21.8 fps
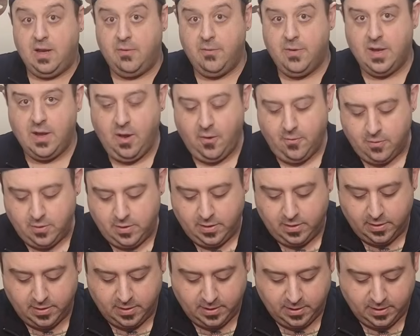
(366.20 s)
here we go.
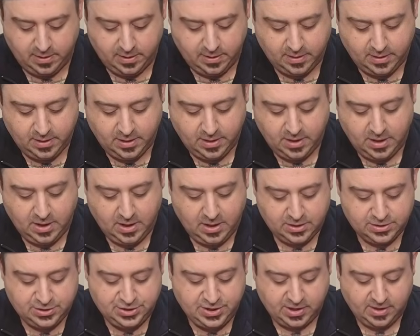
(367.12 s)

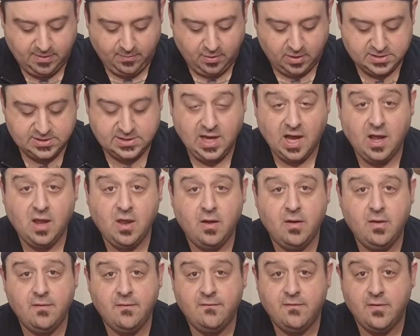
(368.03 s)
Chicken
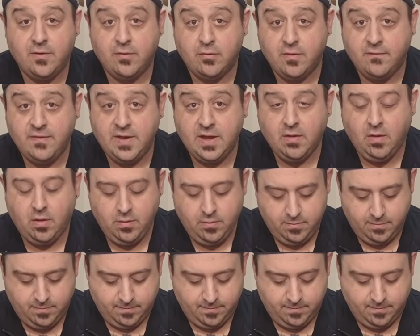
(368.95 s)
marsala for the reveal.